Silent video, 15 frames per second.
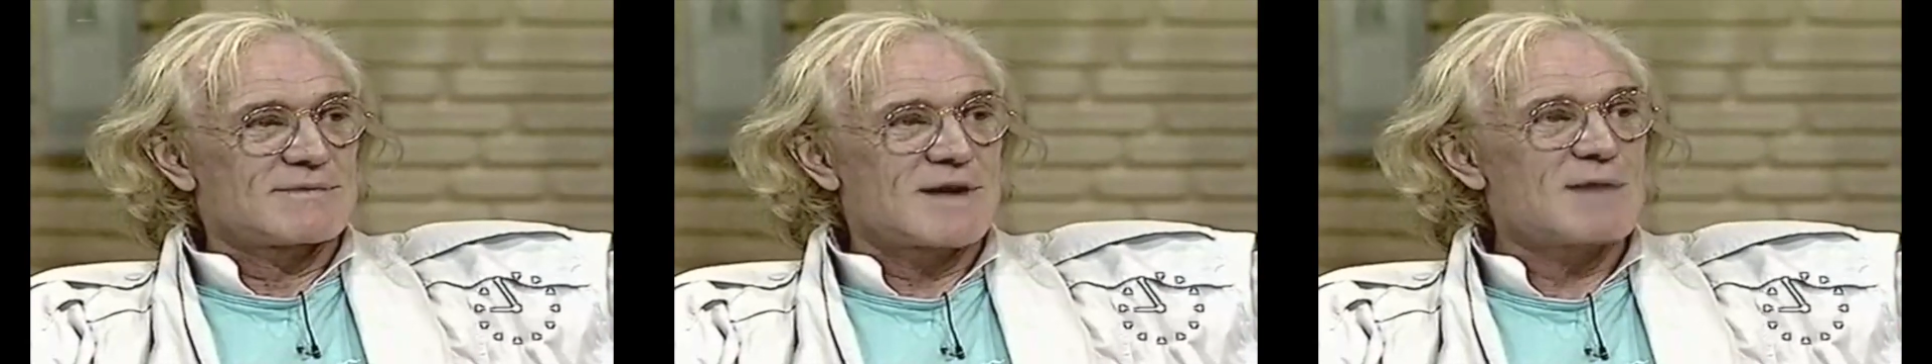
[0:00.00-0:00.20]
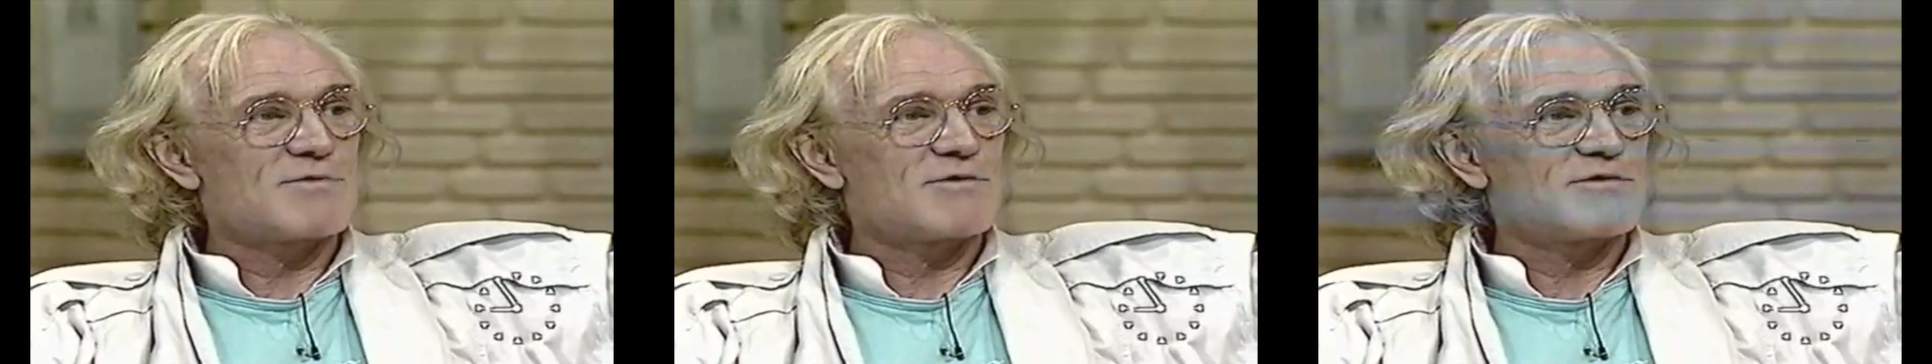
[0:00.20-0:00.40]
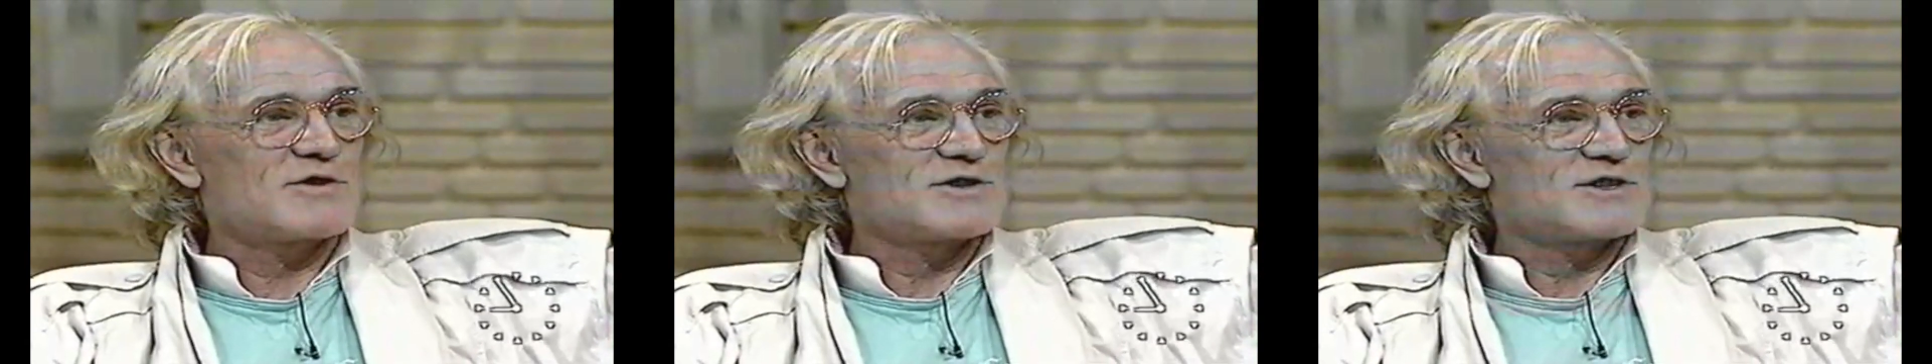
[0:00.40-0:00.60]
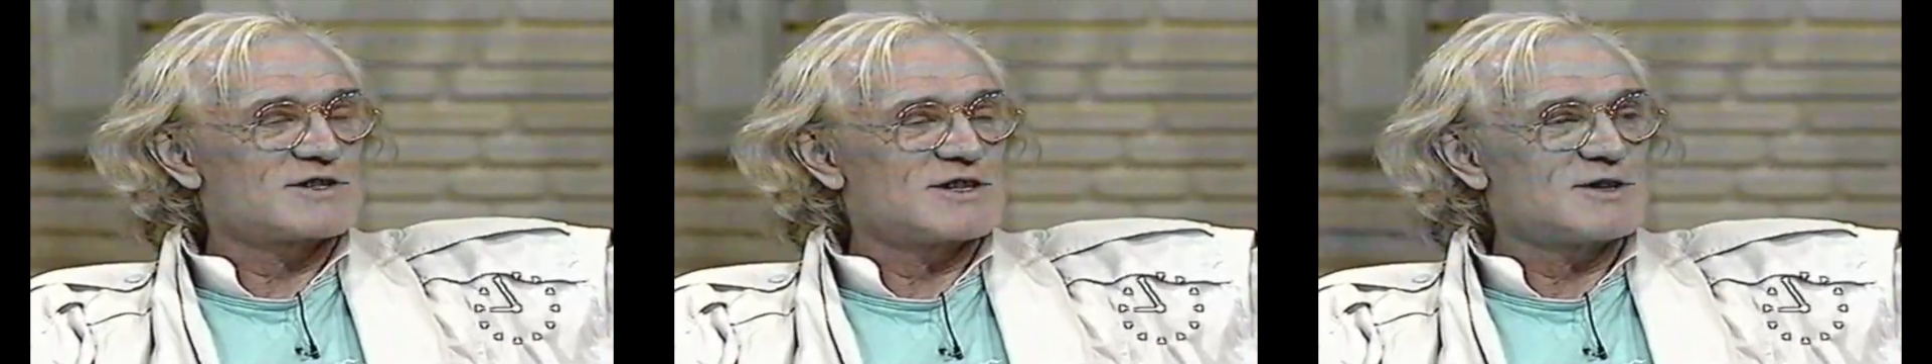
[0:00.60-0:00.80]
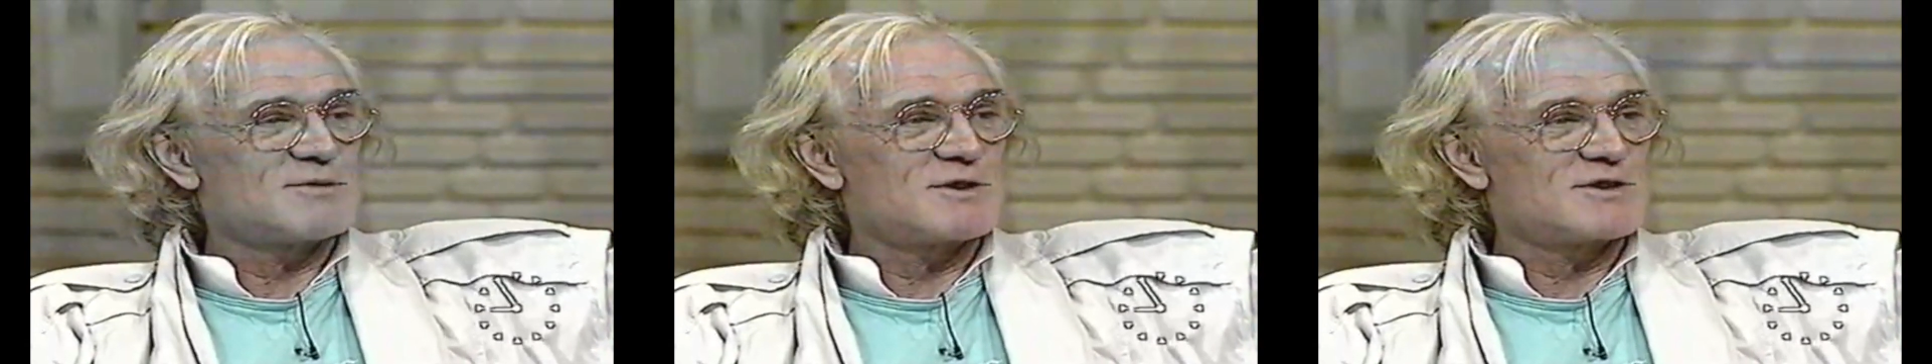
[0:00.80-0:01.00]
You've I seen a lot of
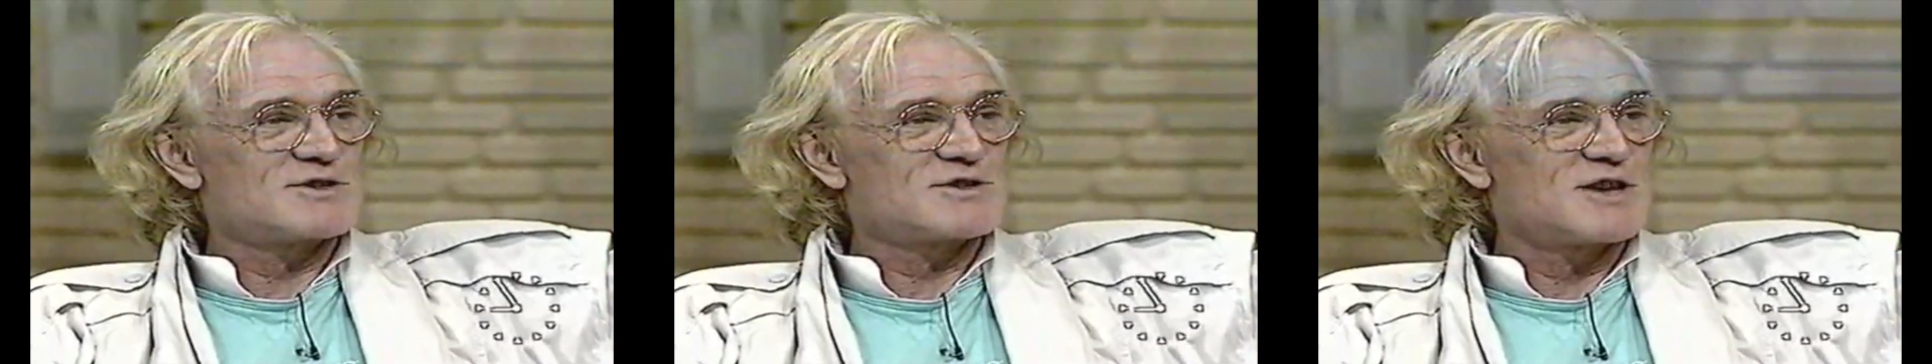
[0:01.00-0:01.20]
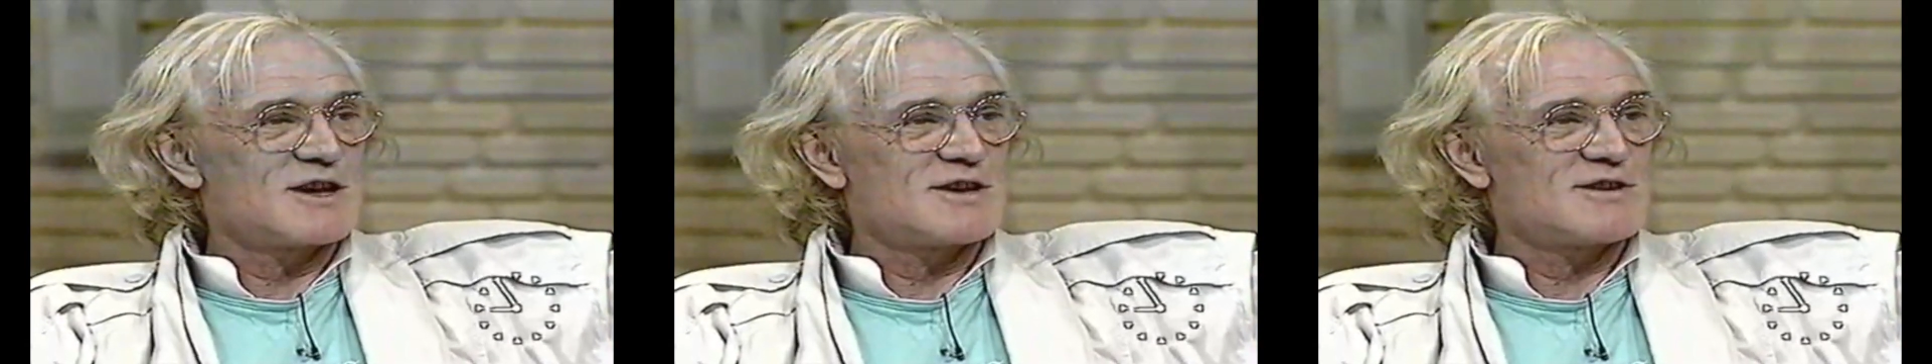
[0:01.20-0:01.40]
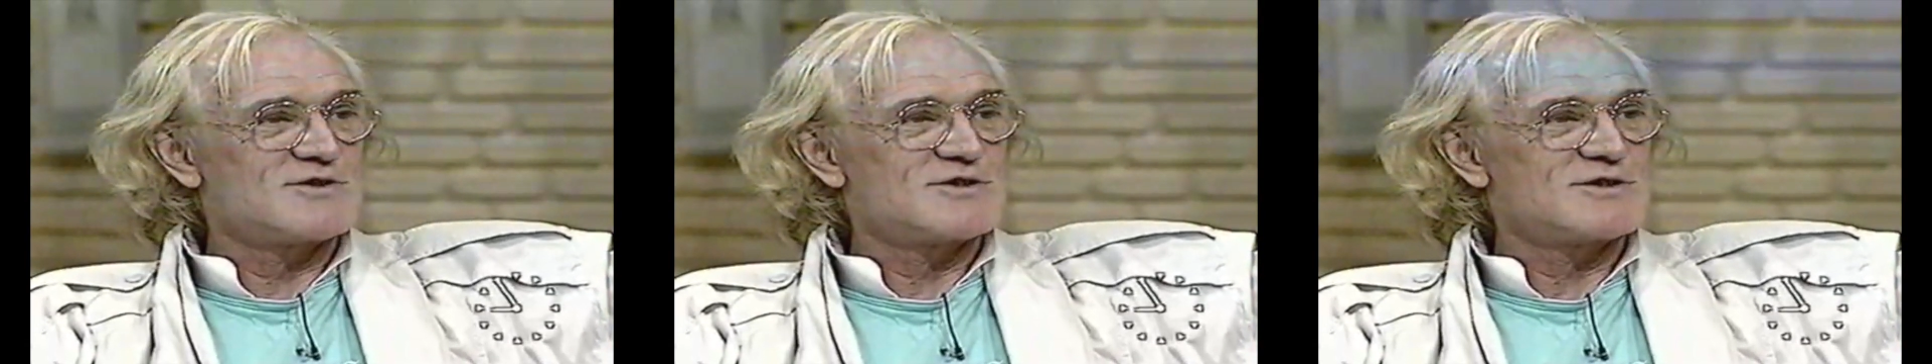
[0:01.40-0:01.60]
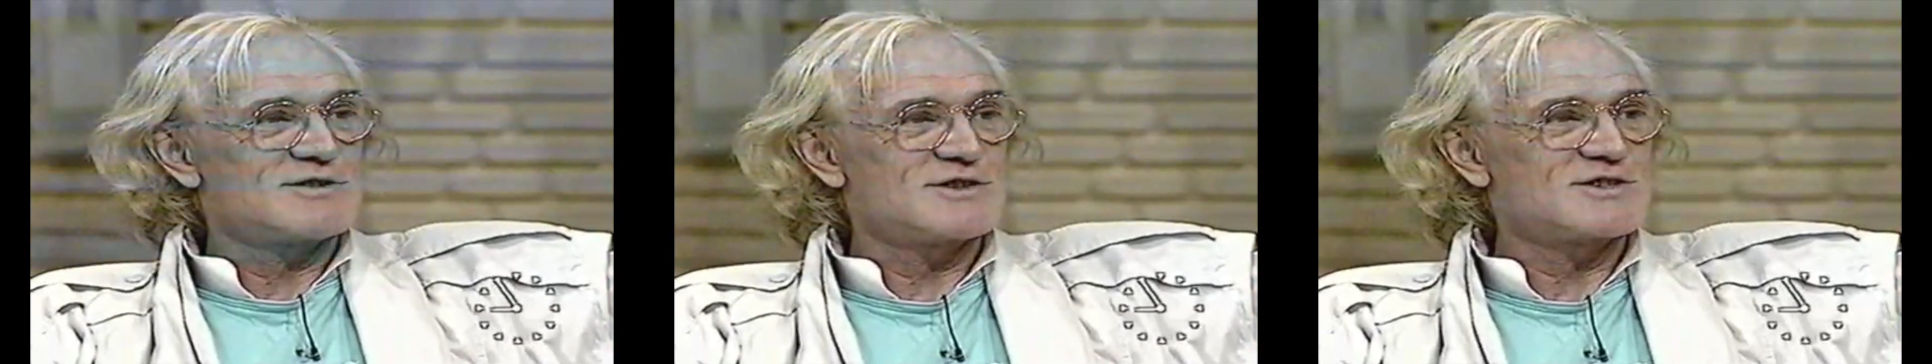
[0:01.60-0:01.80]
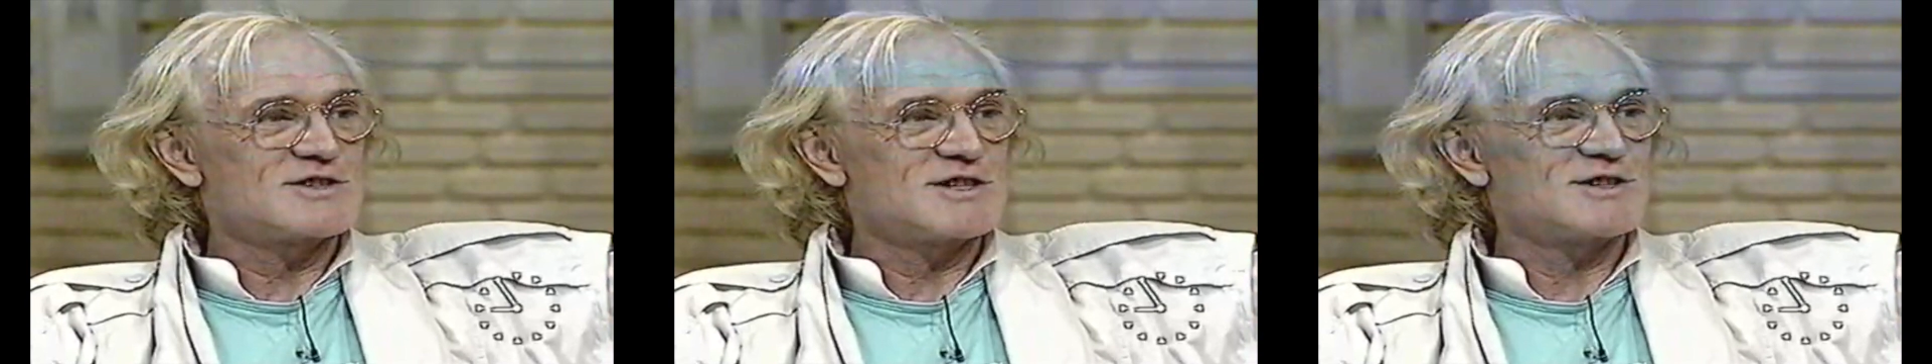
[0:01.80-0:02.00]
things. I prefer to see them on stage,
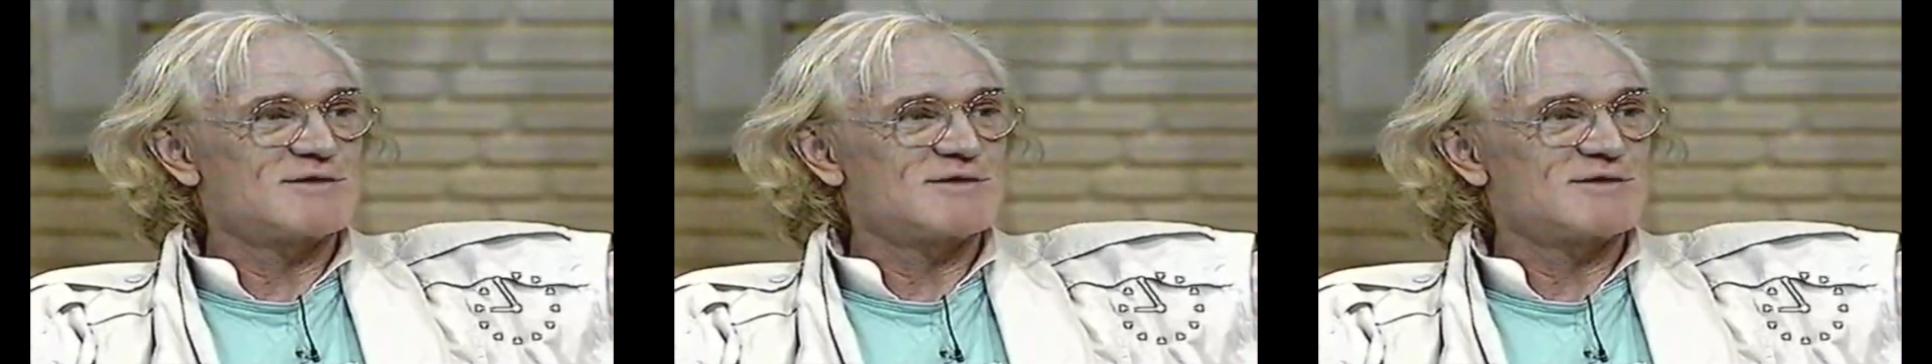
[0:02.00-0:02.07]
to see yeah.